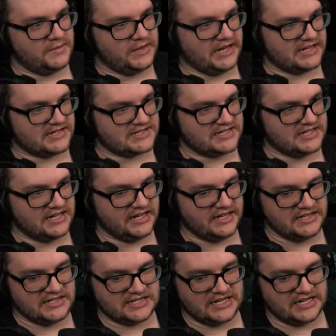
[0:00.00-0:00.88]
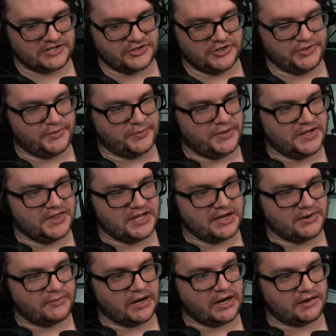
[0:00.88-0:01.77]
Sai is actually the one
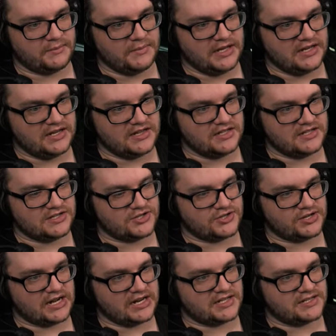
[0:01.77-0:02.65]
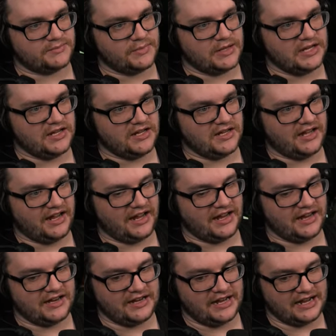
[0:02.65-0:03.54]
that recommended this strat to me,
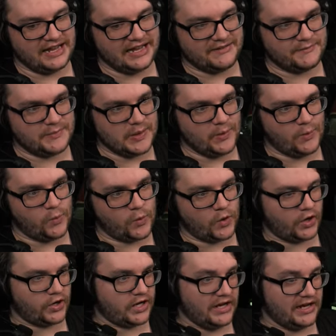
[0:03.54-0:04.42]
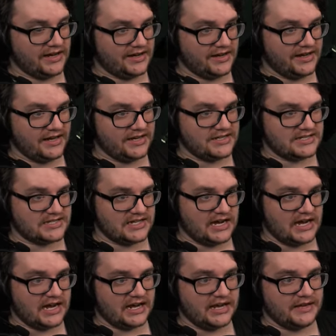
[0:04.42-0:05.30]
and I have been working on it.
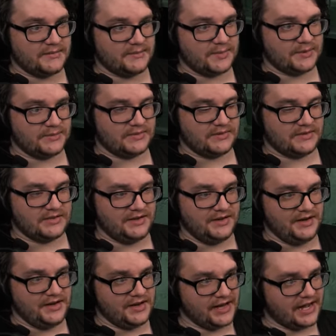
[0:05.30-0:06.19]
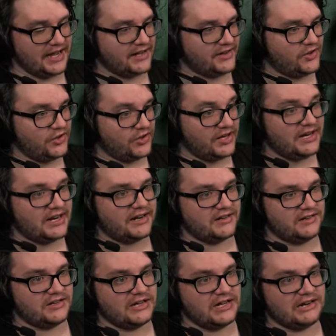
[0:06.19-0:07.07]
I am not good at
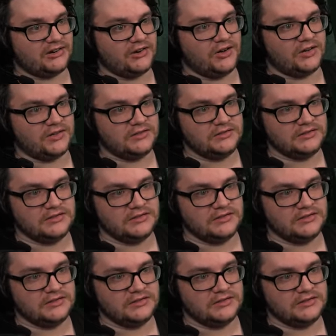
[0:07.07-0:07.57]
it at all.